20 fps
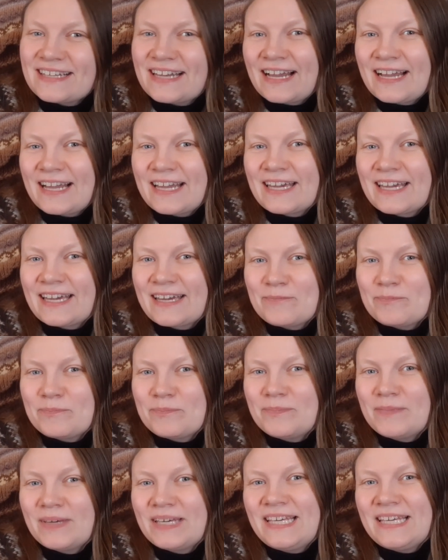I am
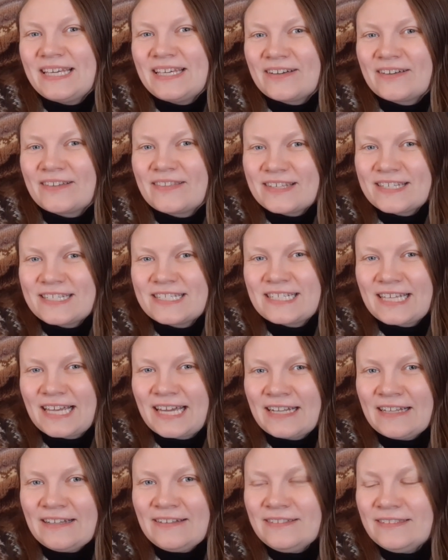making on this
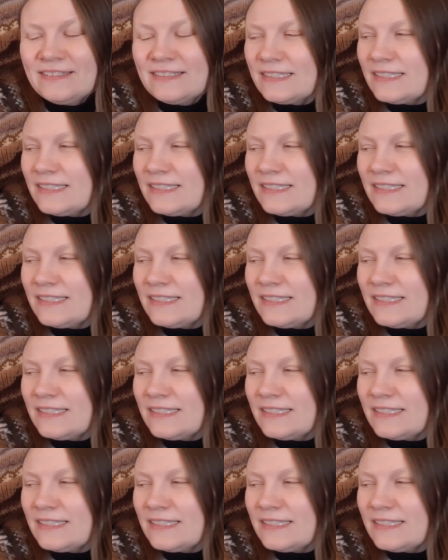channel.